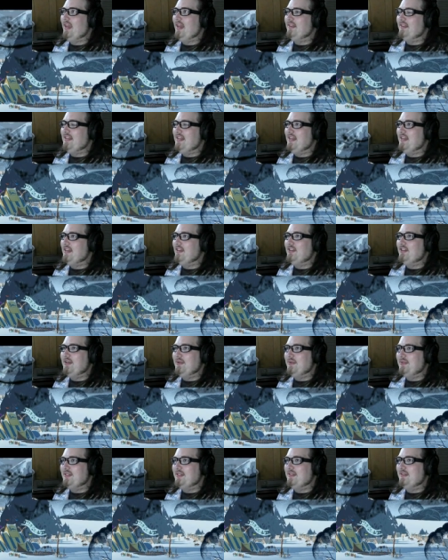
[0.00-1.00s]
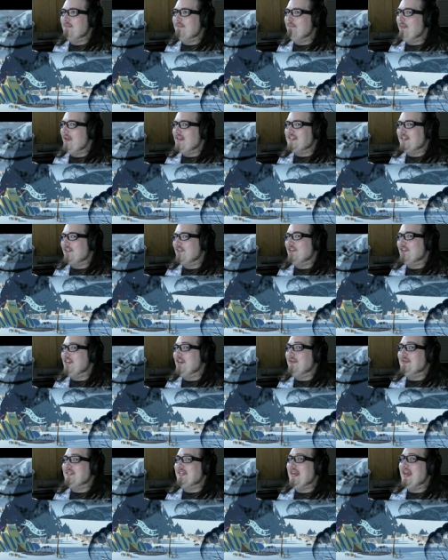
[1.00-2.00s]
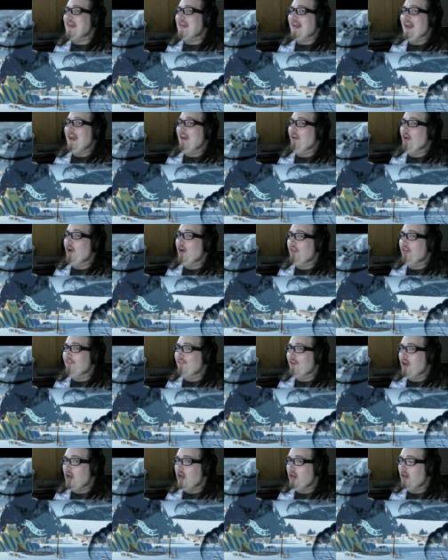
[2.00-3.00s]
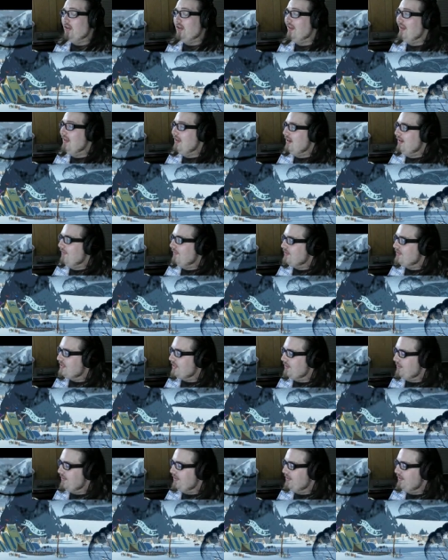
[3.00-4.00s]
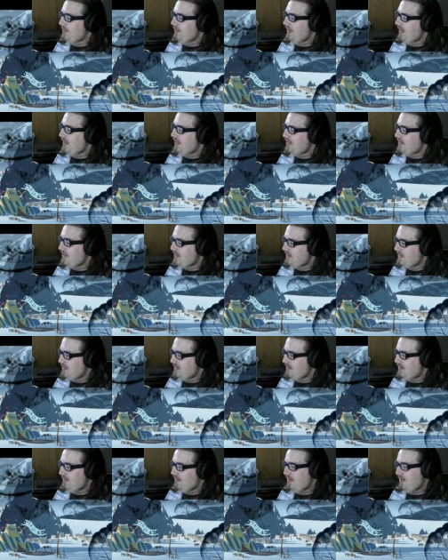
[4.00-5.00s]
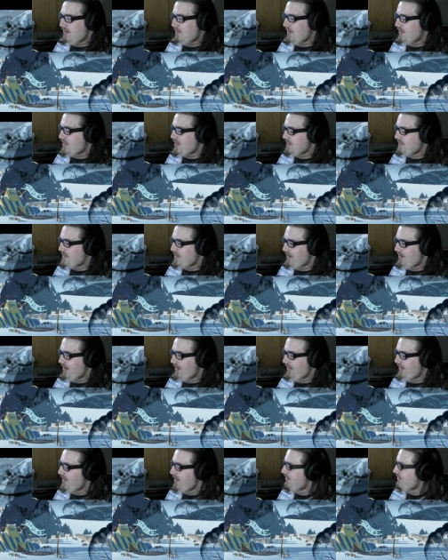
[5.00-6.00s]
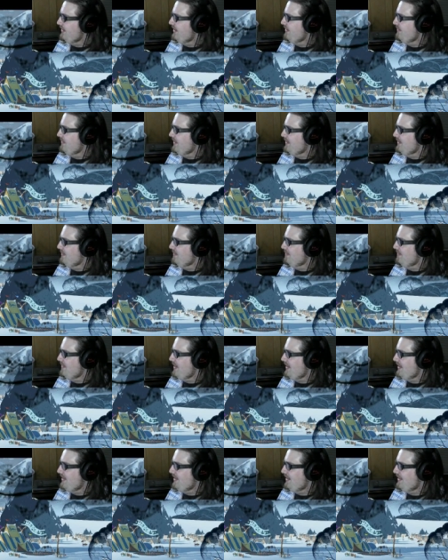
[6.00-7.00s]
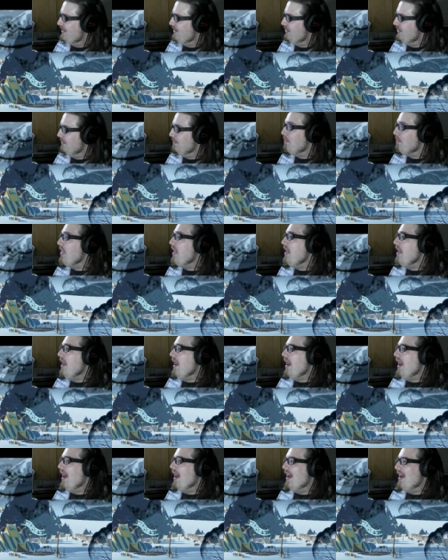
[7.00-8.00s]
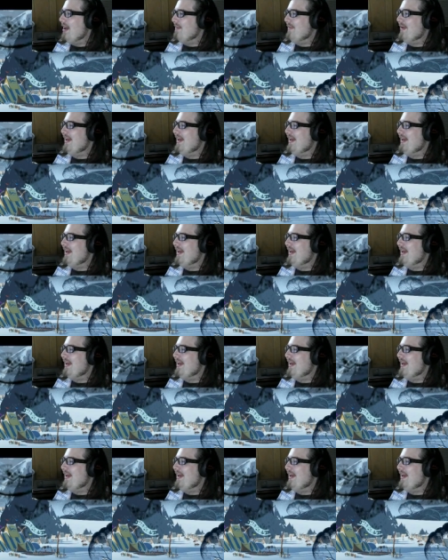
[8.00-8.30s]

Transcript: at the end. She was basically she was taking out all the Varl for someone who uh, doesn't. Which I'm sorry, I let didn't mean to make you kill them, uh,